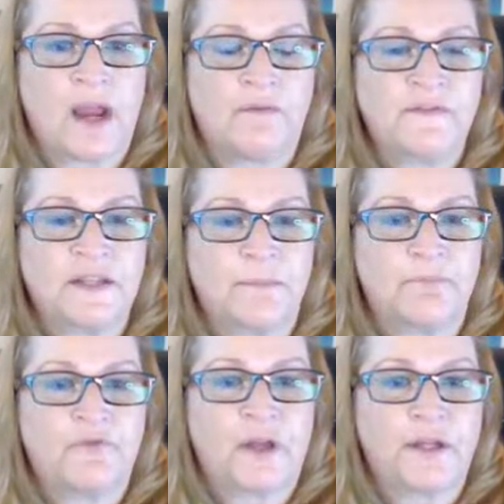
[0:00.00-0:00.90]
have
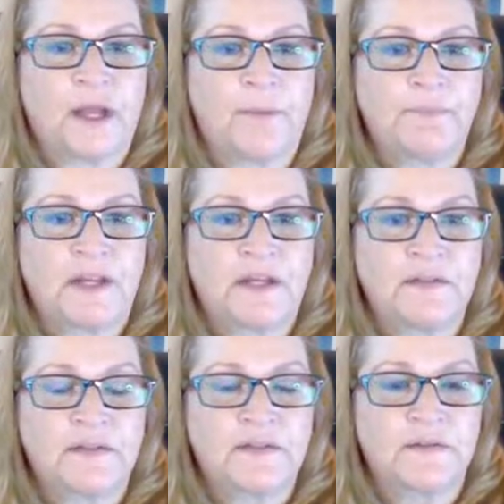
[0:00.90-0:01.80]
some fun
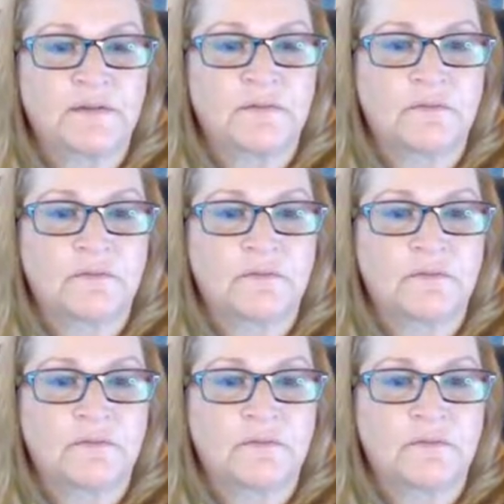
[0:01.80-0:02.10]
updates.